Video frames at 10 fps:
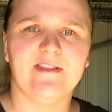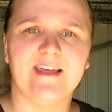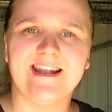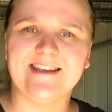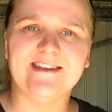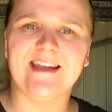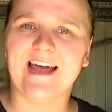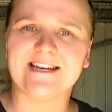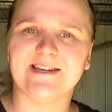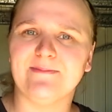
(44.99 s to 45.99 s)
that I didn't
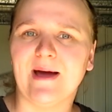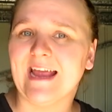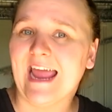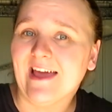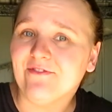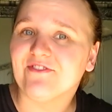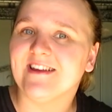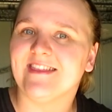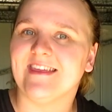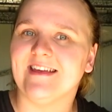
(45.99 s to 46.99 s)
actually buy
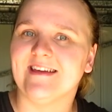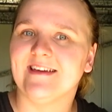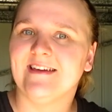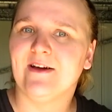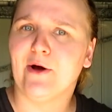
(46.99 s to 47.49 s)
everything